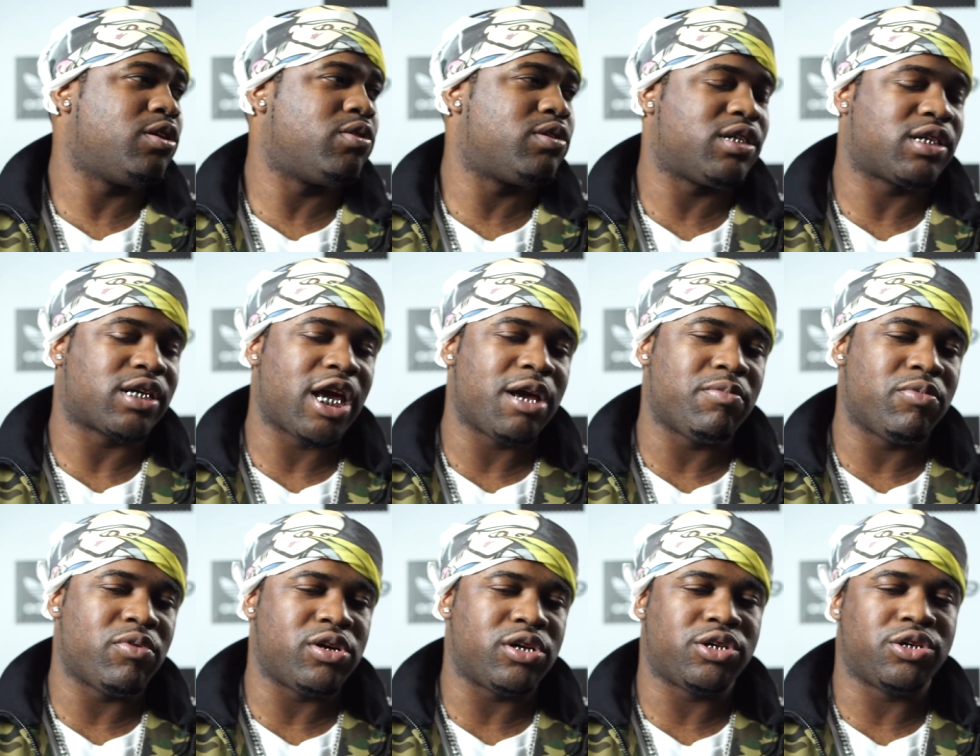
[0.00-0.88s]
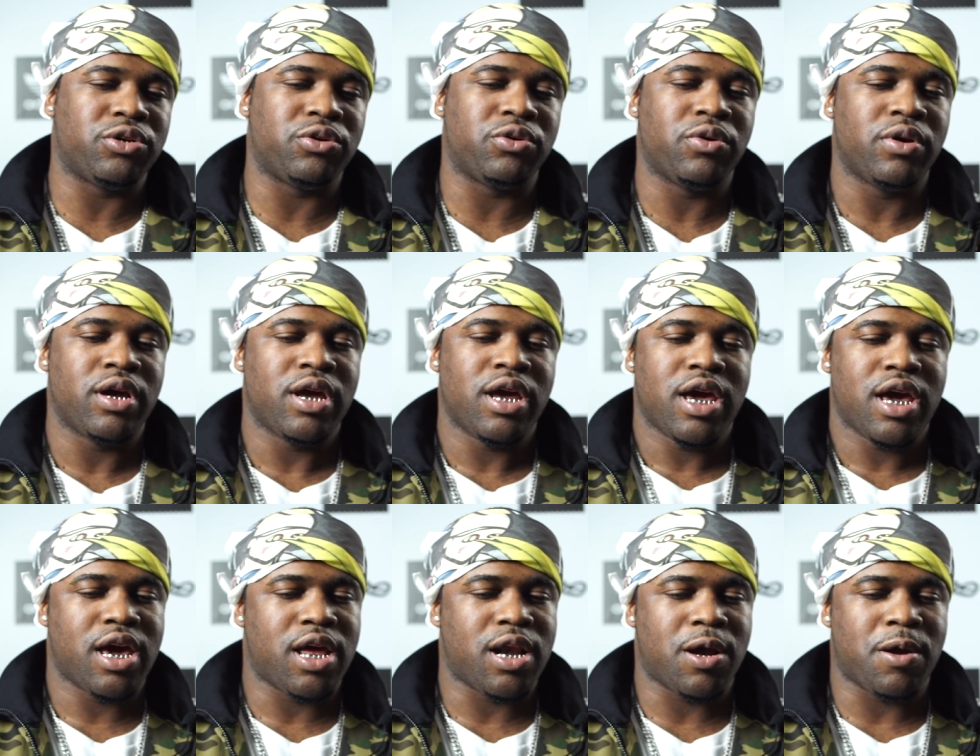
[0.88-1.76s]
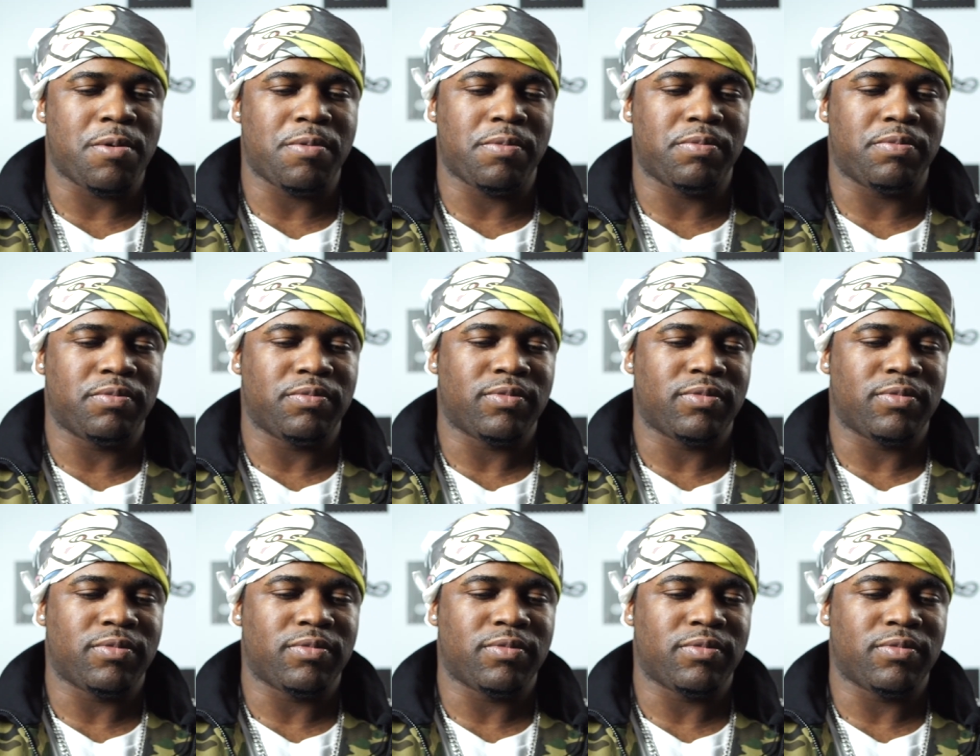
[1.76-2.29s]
know, it's a skateboarding shoe. And um,